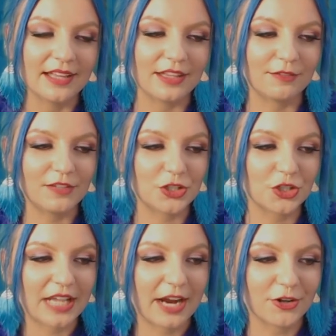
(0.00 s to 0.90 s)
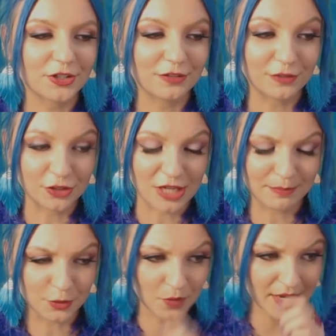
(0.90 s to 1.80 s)
the featured character for
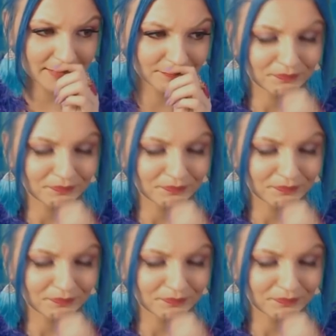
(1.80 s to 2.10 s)
Chapter 1.